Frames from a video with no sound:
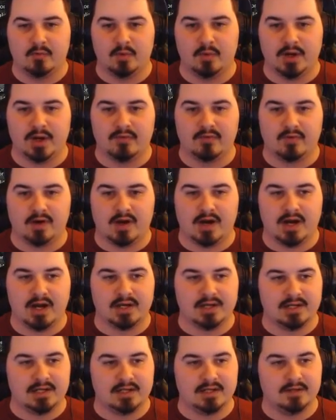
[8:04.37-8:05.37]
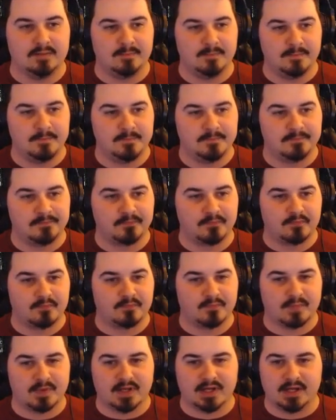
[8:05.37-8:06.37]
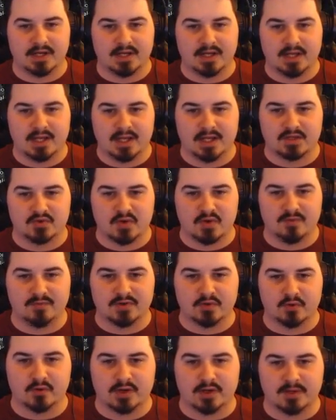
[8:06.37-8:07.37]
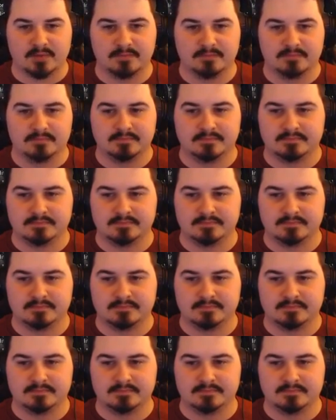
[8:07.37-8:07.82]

whenever I need extra inventory.